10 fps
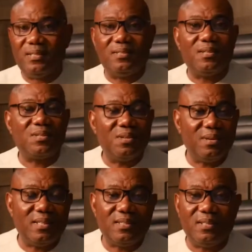you just
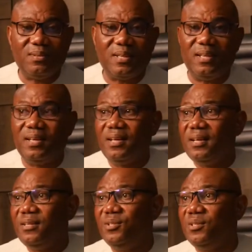go and said, okay,
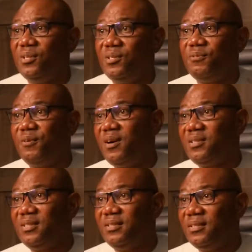you
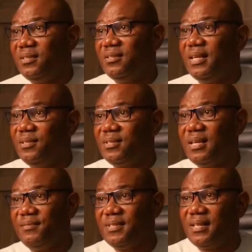forgot it, that you
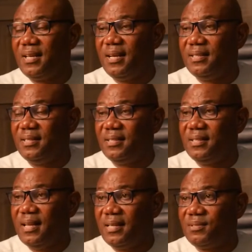serviced the car
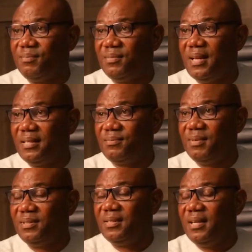last
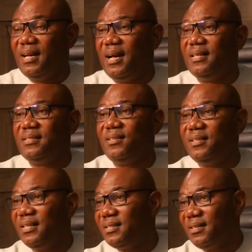month. And it's
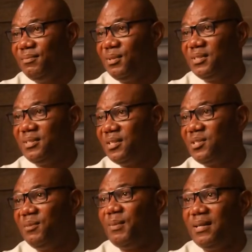not yet 3 months. It's
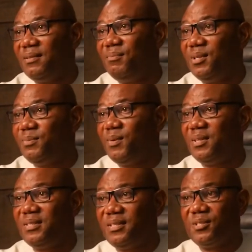just about a month
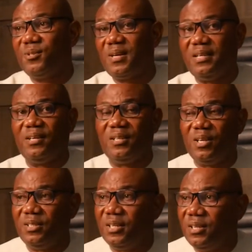plus. You just look at
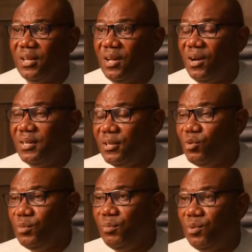it on a
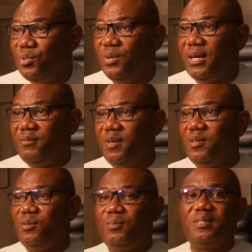good mood. You are a
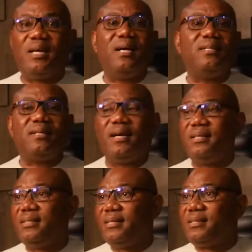very good mood. Say, the
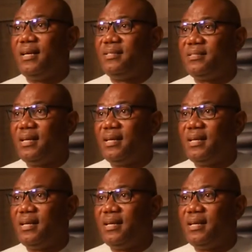car is, that car is,